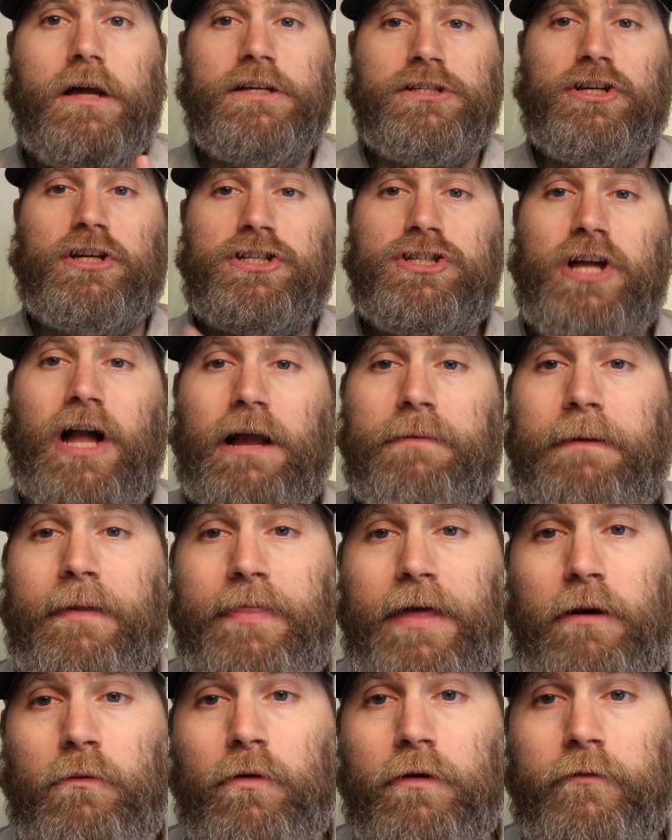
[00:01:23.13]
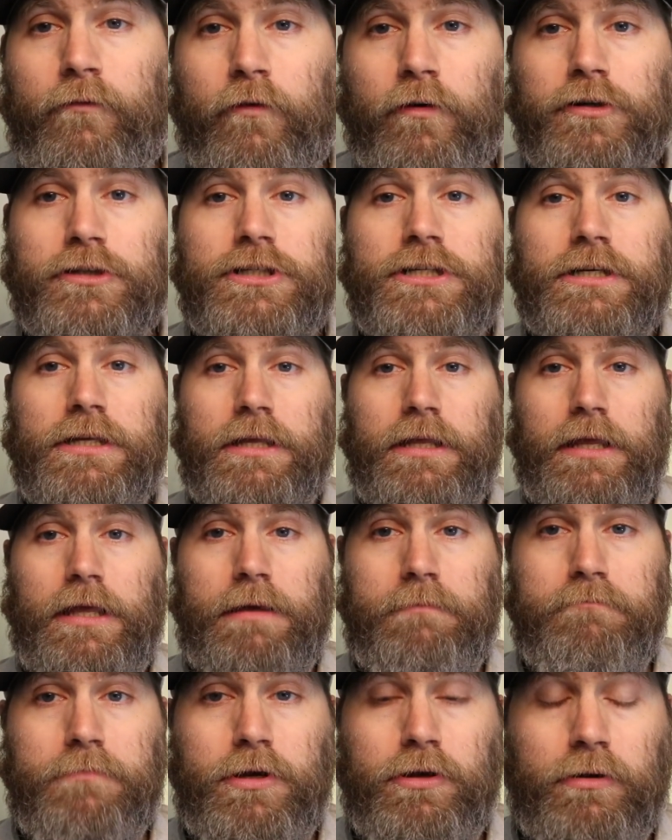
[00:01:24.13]
So let's talk about that word first,
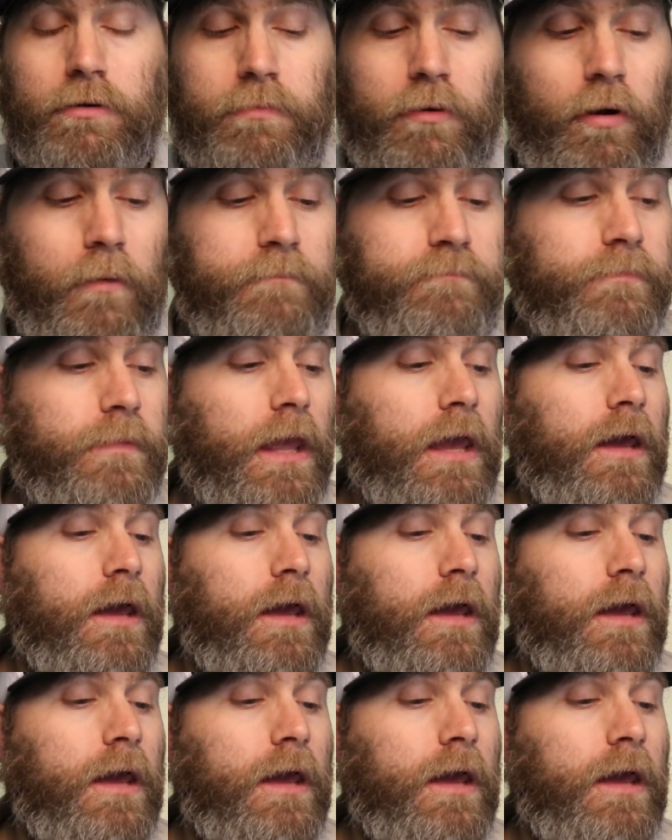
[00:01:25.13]
immutable.